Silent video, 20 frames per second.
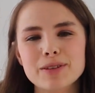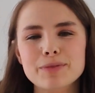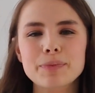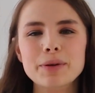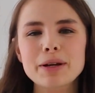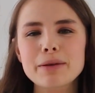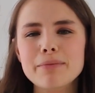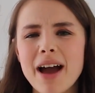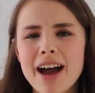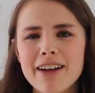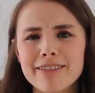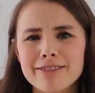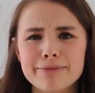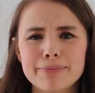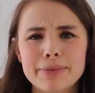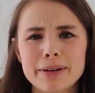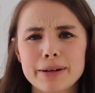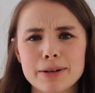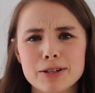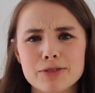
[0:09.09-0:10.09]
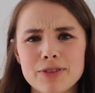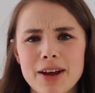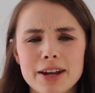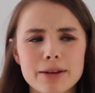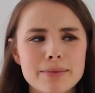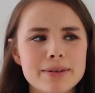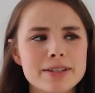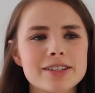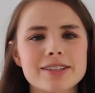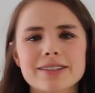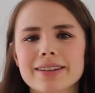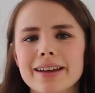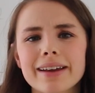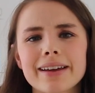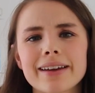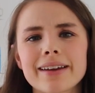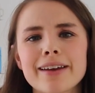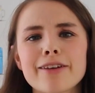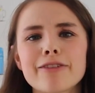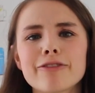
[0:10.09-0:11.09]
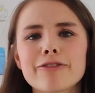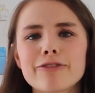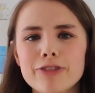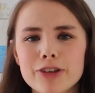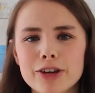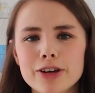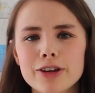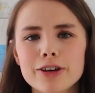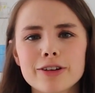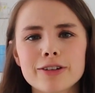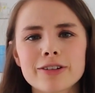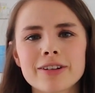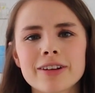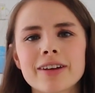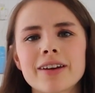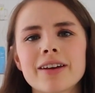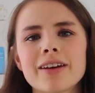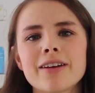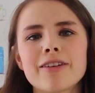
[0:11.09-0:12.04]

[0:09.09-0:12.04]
it's pretty much random. It's just like food,